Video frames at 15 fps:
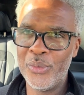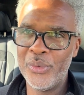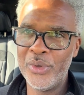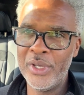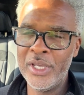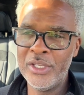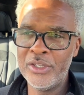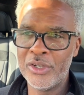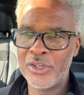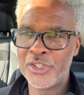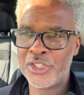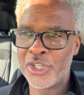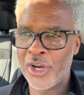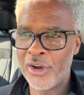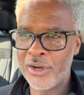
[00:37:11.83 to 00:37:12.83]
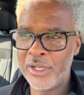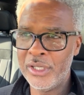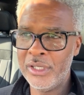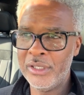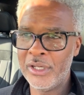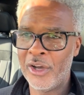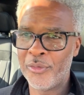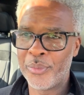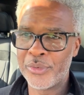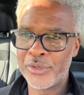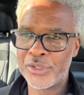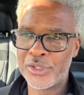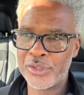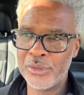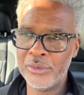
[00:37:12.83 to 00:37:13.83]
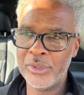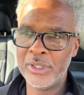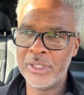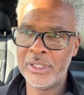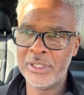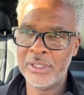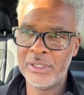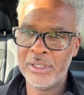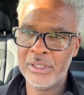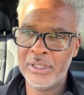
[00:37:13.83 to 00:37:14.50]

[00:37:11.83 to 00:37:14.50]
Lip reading: in your journey of pursuing